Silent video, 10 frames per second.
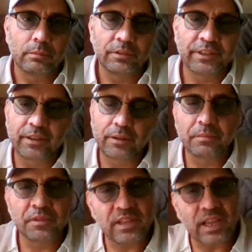
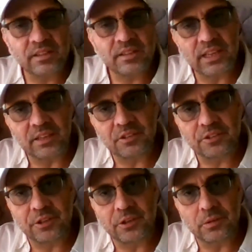Tim says things
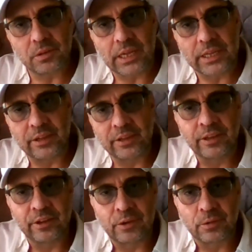to you like you,
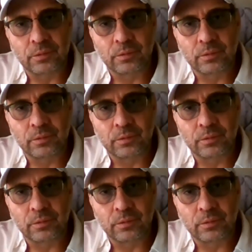you know,